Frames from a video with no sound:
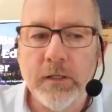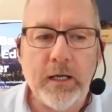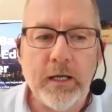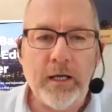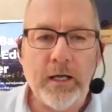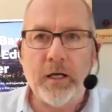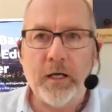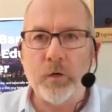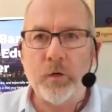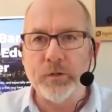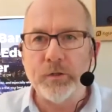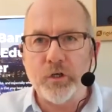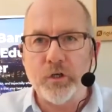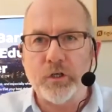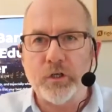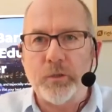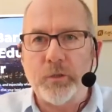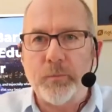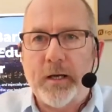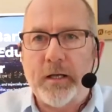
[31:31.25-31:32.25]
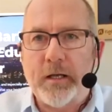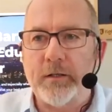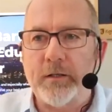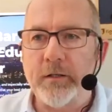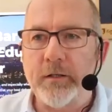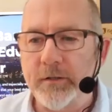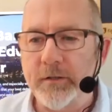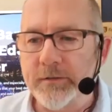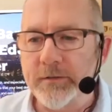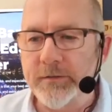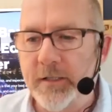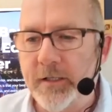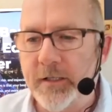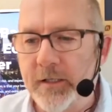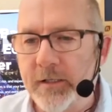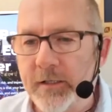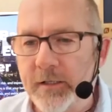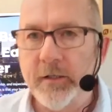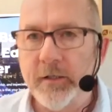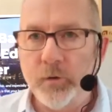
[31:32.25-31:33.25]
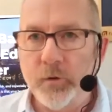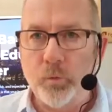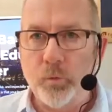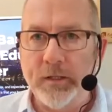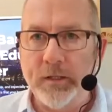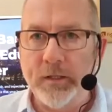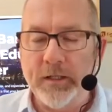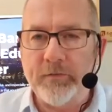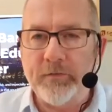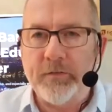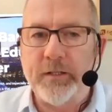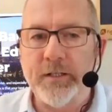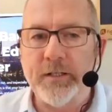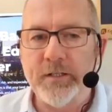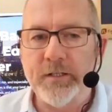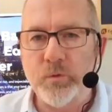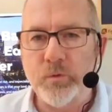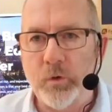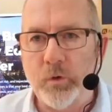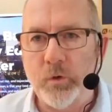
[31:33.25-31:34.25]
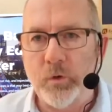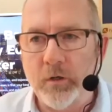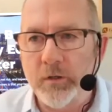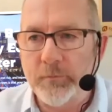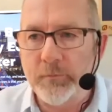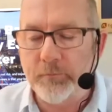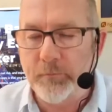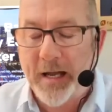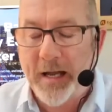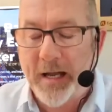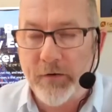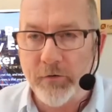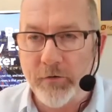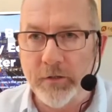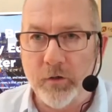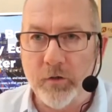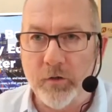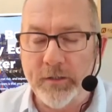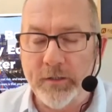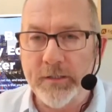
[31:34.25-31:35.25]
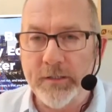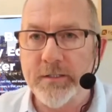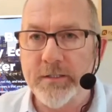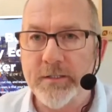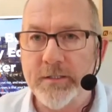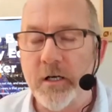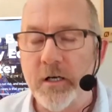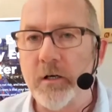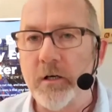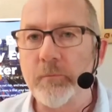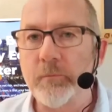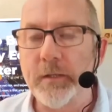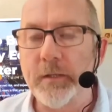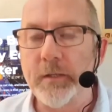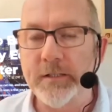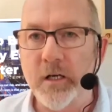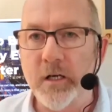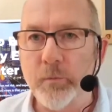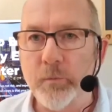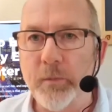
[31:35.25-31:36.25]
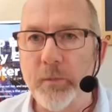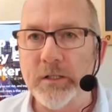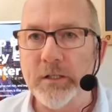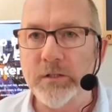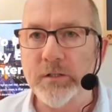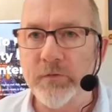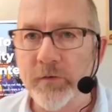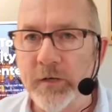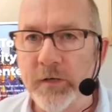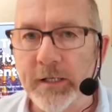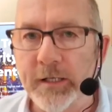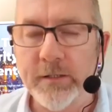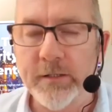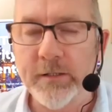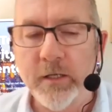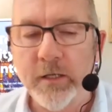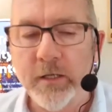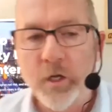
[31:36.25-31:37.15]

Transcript: Uh, we talked about it the other day. We live in this world. Paranoia is our is our best friend.